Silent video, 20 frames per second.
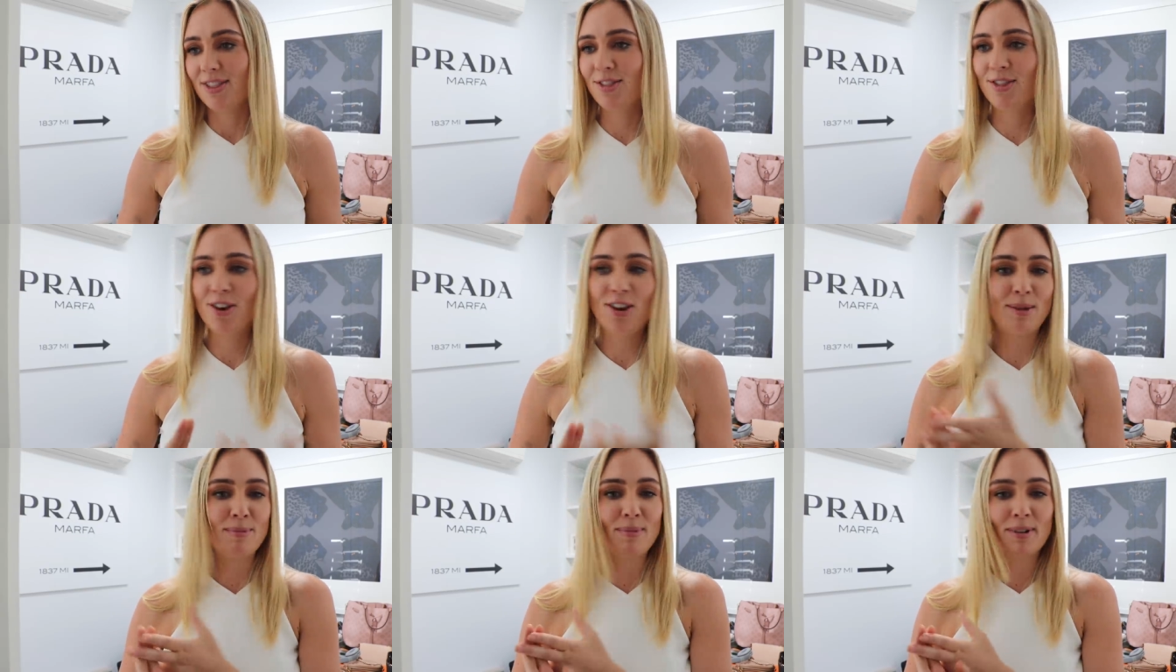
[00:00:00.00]

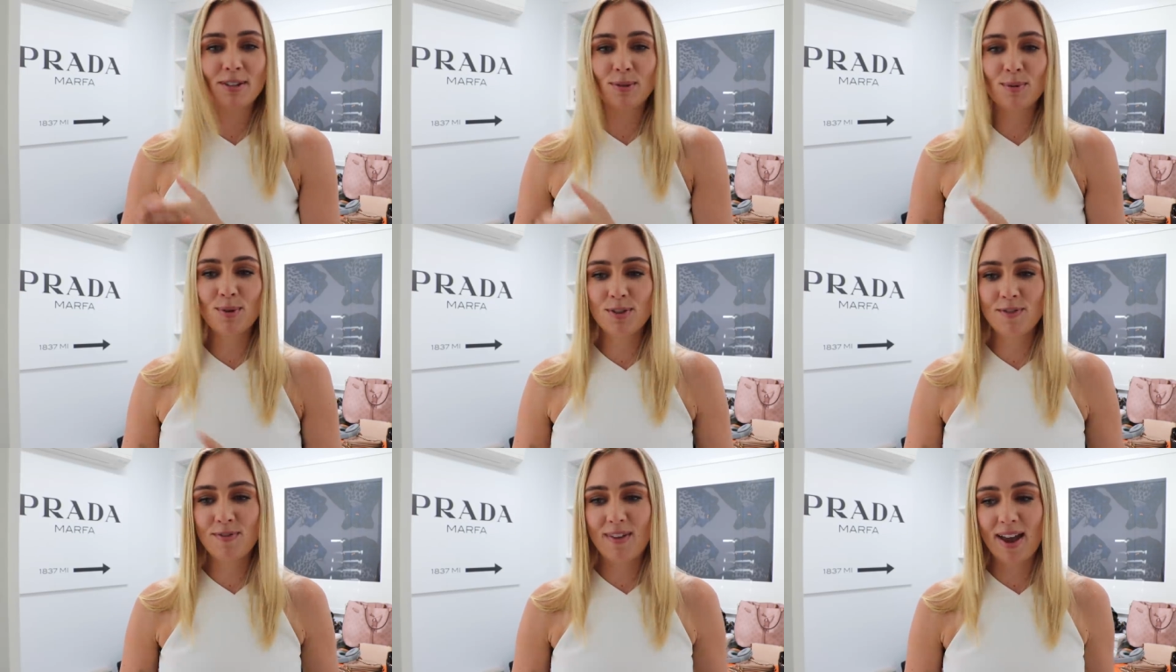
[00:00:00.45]
thirty minutes
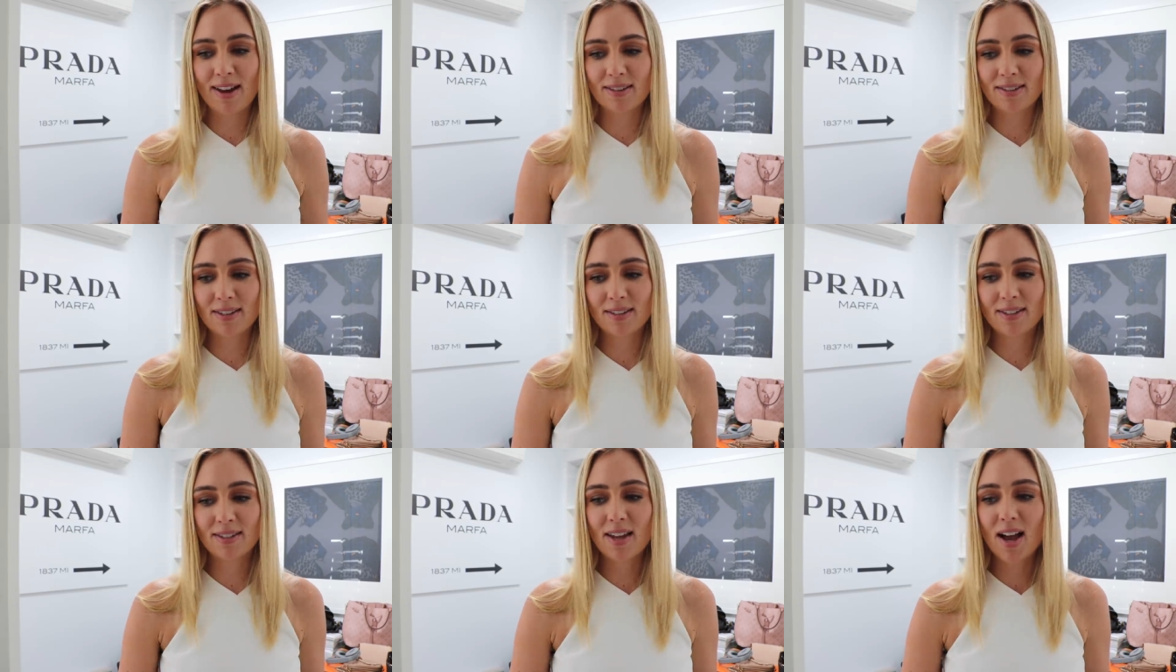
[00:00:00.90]
worth of
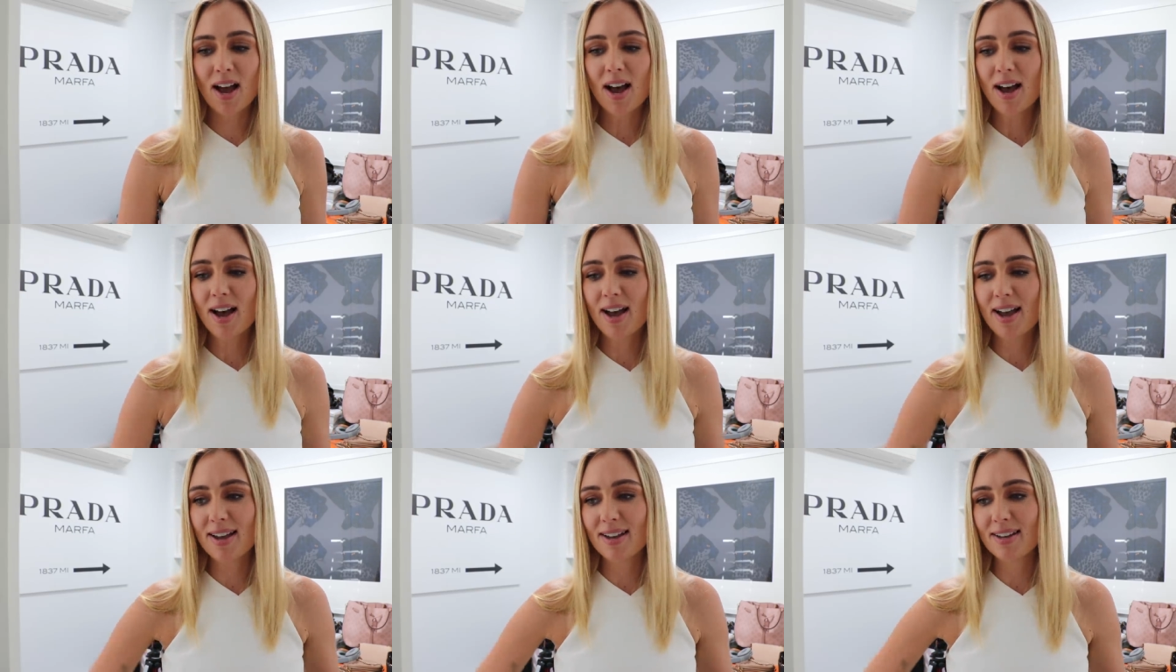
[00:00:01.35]

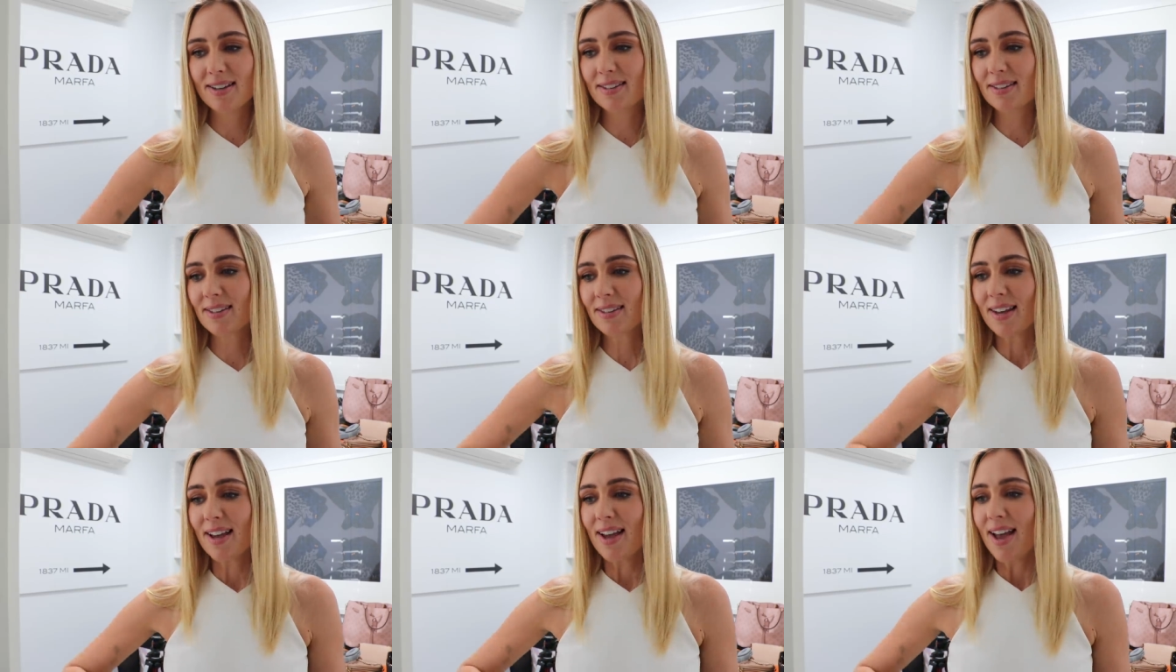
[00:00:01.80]

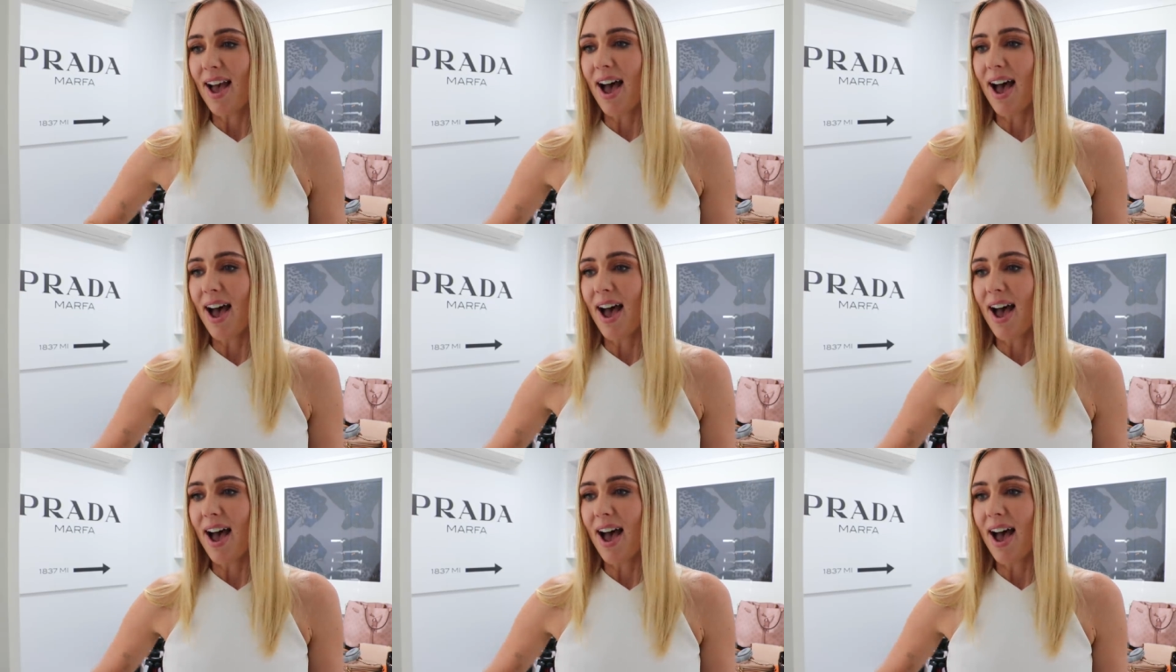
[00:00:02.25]
exercise,